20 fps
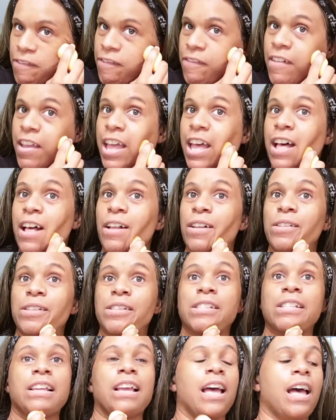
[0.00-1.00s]

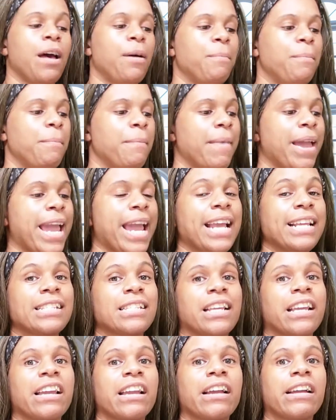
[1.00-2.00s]
feels
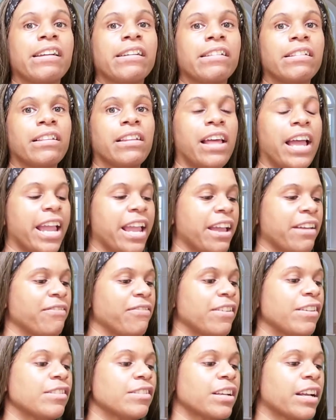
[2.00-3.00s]
amazing. Like, I
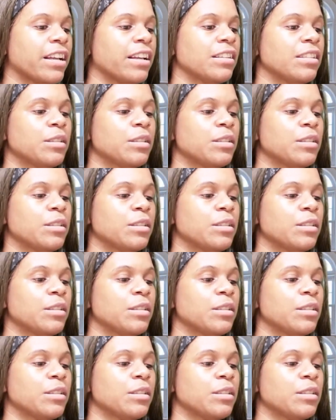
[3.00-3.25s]
feel like a